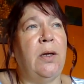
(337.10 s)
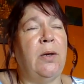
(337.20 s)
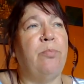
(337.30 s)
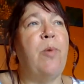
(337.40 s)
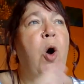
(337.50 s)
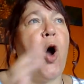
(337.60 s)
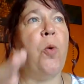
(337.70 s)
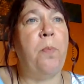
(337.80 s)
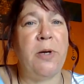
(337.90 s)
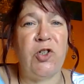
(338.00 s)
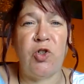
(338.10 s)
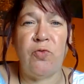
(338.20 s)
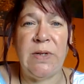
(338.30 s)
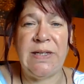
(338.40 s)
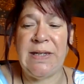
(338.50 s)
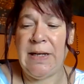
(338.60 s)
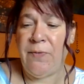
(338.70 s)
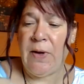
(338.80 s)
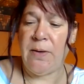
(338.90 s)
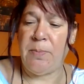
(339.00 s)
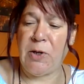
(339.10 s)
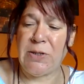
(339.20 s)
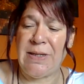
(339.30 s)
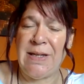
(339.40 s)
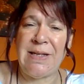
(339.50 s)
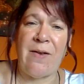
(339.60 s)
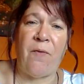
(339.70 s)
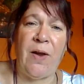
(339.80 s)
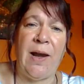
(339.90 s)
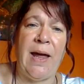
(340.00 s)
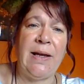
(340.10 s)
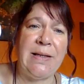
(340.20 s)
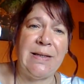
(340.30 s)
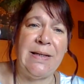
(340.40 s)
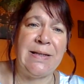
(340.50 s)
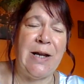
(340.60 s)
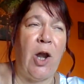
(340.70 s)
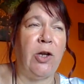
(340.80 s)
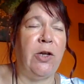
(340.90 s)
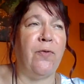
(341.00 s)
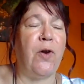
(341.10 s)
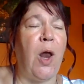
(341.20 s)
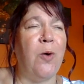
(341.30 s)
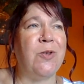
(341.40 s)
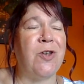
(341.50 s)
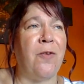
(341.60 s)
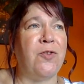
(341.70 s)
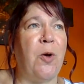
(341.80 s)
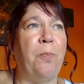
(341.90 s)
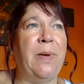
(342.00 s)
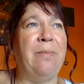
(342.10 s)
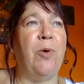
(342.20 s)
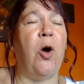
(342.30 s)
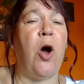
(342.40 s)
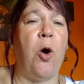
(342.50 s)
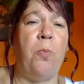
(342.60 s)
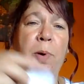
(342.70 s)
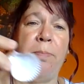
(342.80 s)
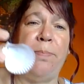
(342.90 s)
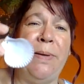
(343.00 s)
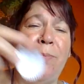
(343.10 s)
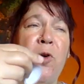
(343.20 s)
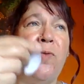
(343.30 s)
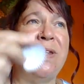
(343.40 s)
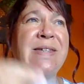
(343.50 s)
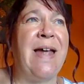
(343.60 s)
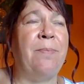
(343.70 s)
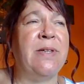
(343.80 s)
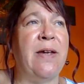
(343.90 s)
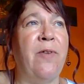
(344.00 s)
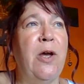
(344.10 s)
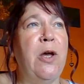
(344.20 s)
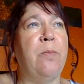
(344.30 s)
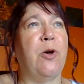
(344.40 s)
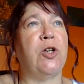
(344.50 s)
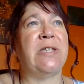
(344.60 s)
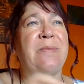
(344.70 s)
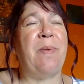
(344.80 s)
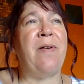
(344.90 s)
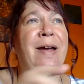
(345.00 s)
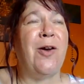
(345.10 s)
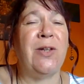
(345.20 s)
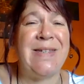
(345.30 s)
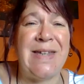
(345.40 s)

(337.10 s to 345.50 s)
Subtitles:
more open to receiving, because in this I feel like you've closed off. So be more open, be more receptive, because spirit are going to